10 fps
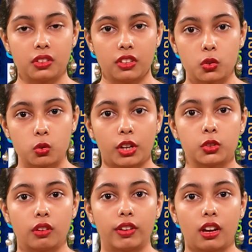in the
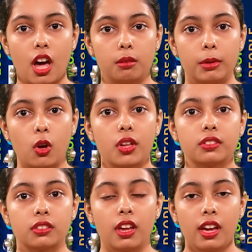structure of an economy
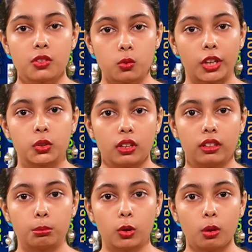cause structural
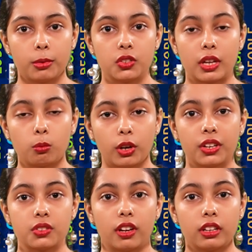unemployment and
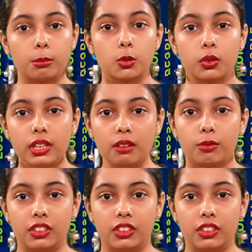workers are unable to keep